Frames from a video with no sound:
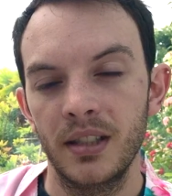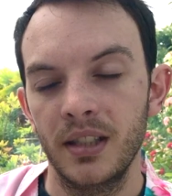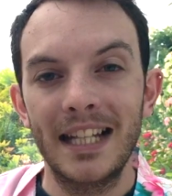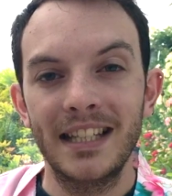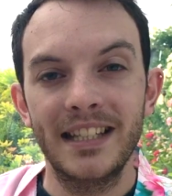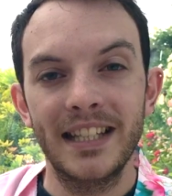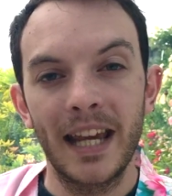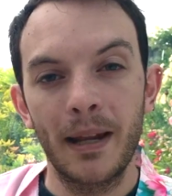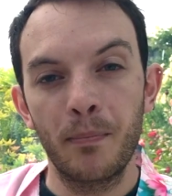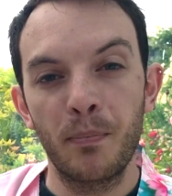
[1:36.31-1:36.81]

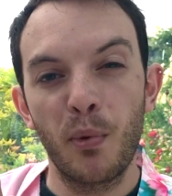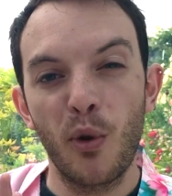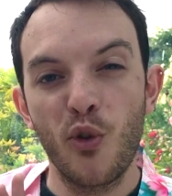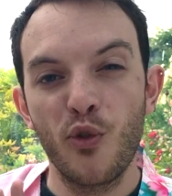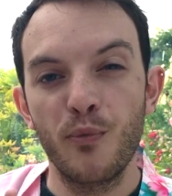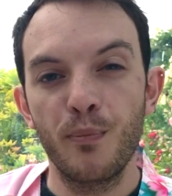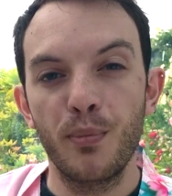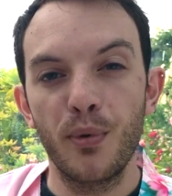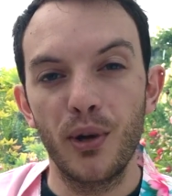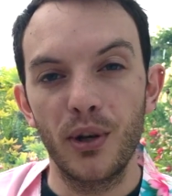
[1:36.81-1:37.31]
And yet
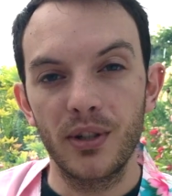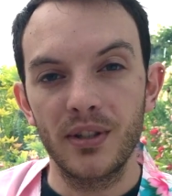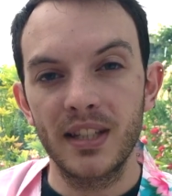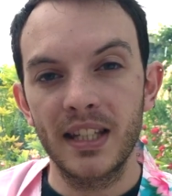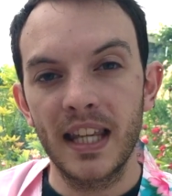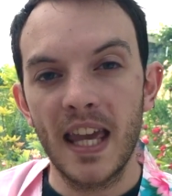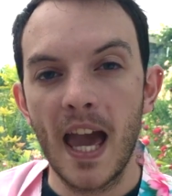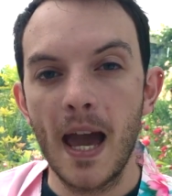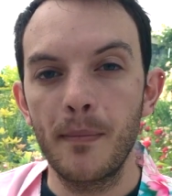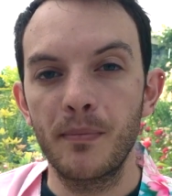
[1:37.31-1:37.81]
both books
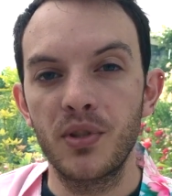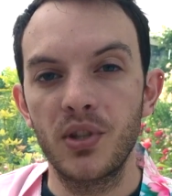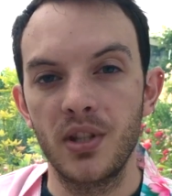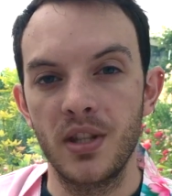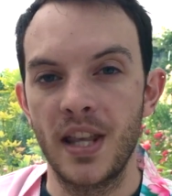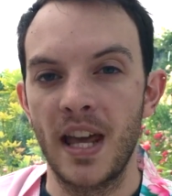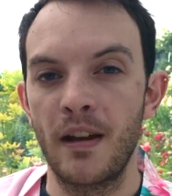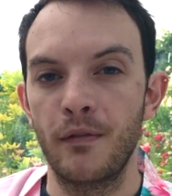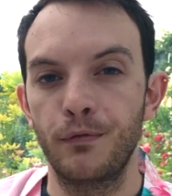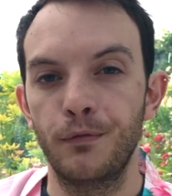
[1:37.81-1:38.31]
capture
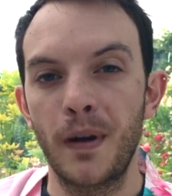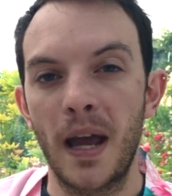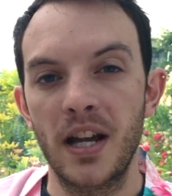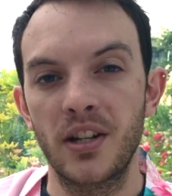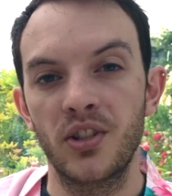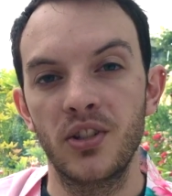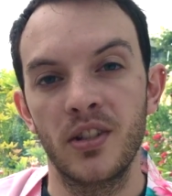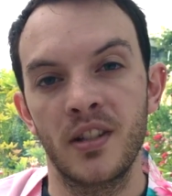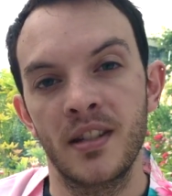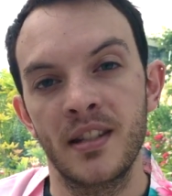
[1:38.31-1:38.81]
that
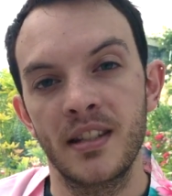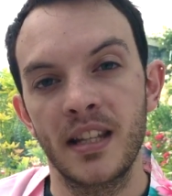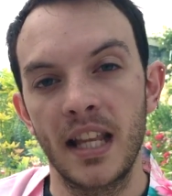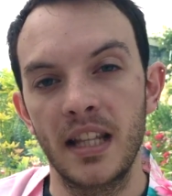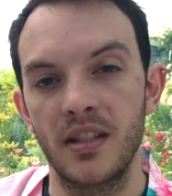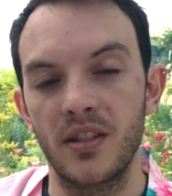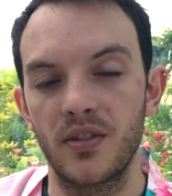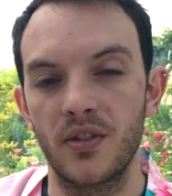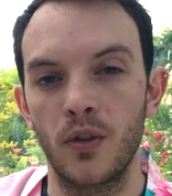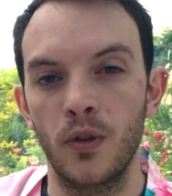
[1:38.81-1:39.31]
fractured
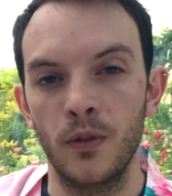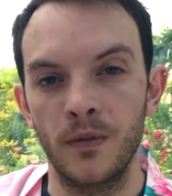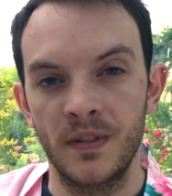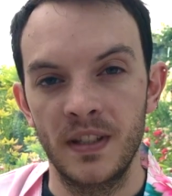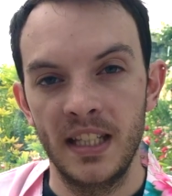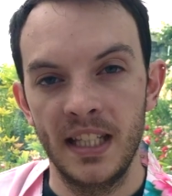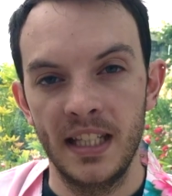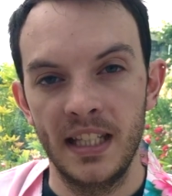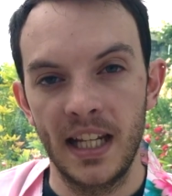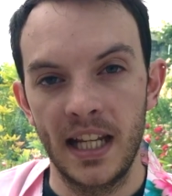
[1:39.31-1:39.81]
sense of
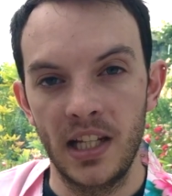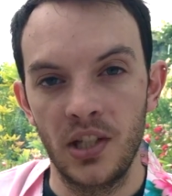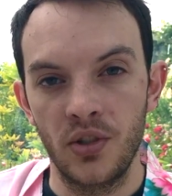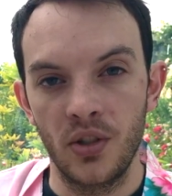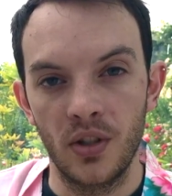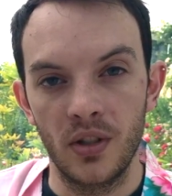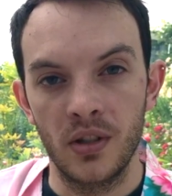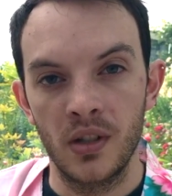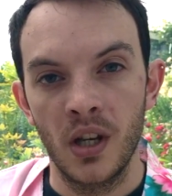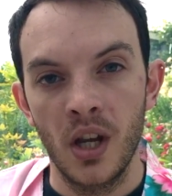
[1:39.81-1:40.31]

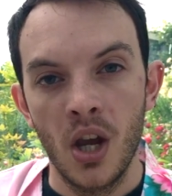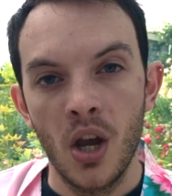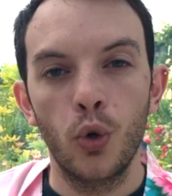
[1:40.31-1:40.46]
teenagehood,